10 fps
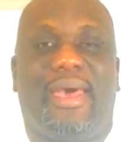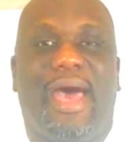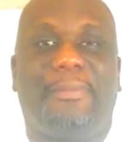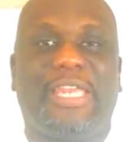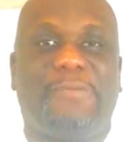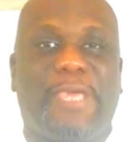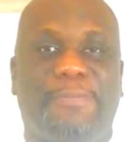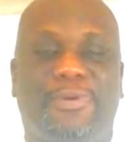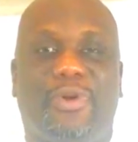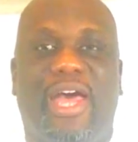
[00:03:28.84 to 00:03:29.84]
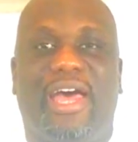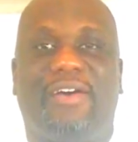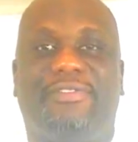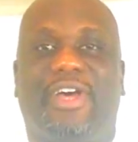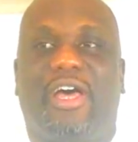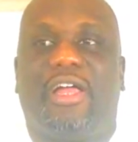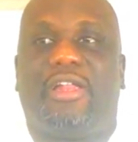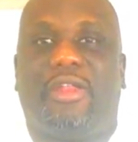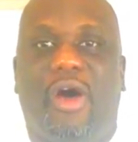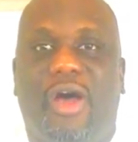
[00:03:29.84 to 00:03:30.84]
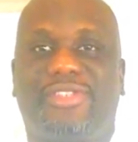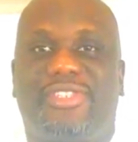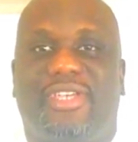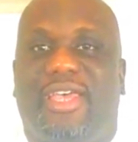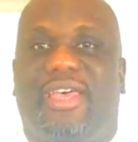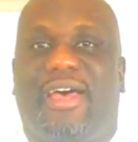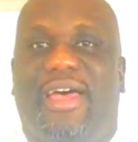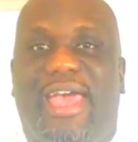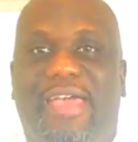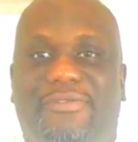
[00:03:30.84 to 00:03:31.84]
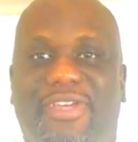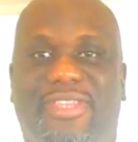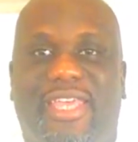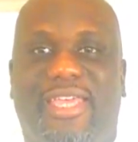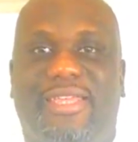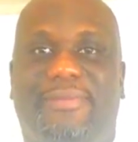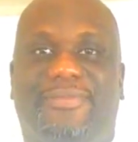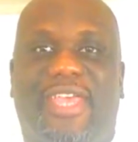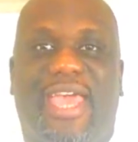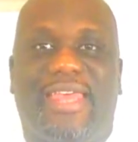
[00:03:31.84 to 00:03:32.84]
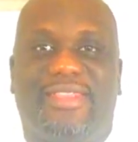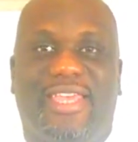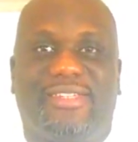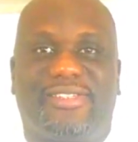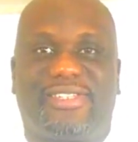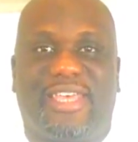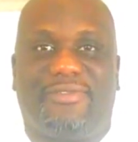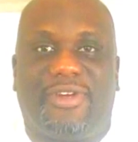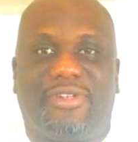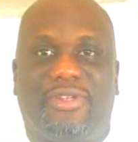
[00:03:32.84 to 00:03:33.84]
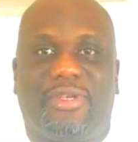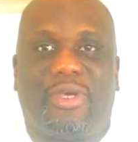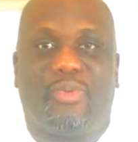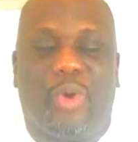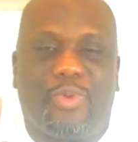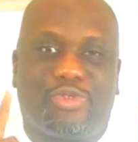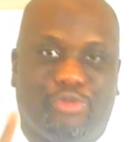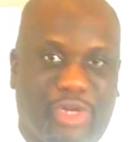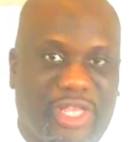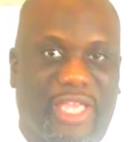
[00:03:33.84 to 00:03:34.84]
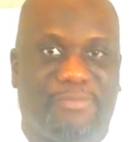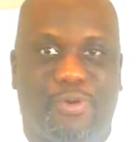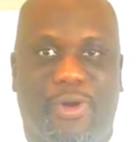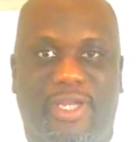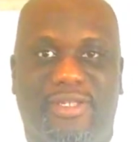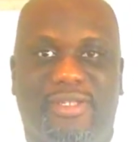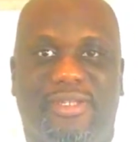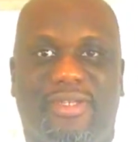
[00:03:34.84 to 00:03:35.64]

How many people have lost everything and then discovered what was really important?